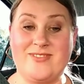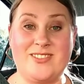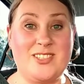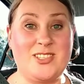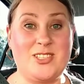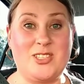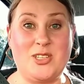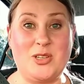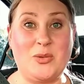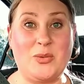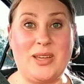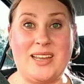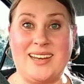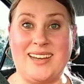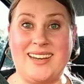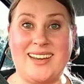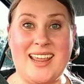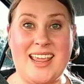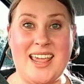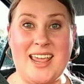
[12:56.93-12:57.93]
do it
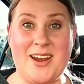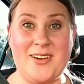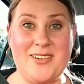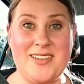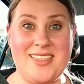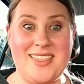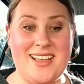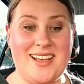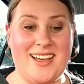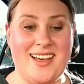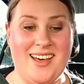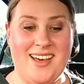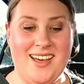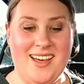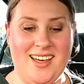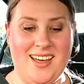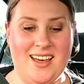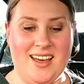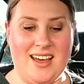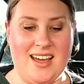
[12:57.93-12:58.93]
here in the
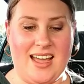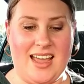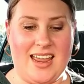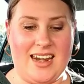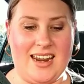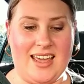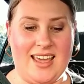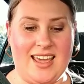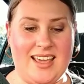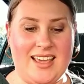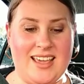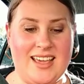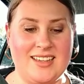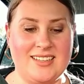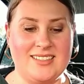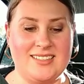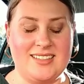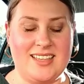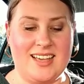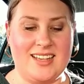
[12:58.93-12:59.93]
car, and I
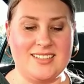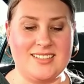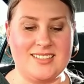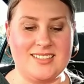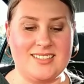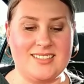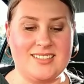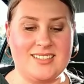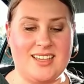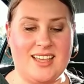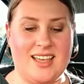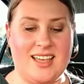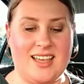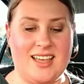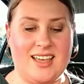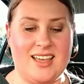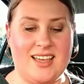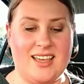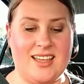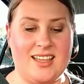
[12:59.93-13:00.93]
guess that's
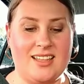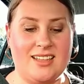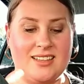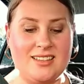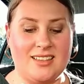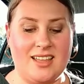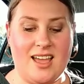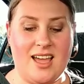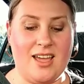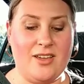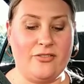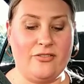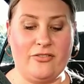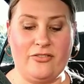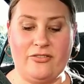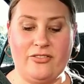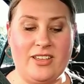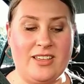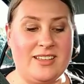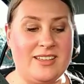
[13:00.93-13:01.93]

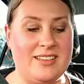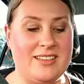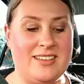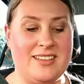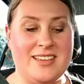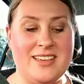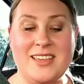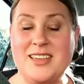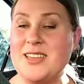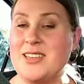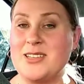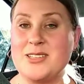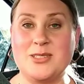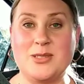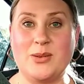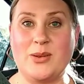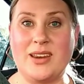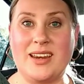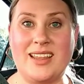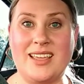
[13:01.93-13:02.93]
life
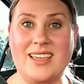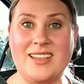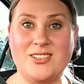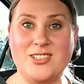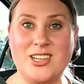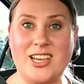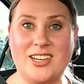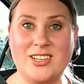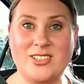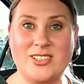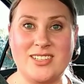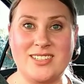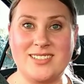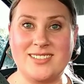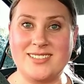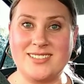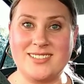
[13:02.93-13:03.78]
doing injections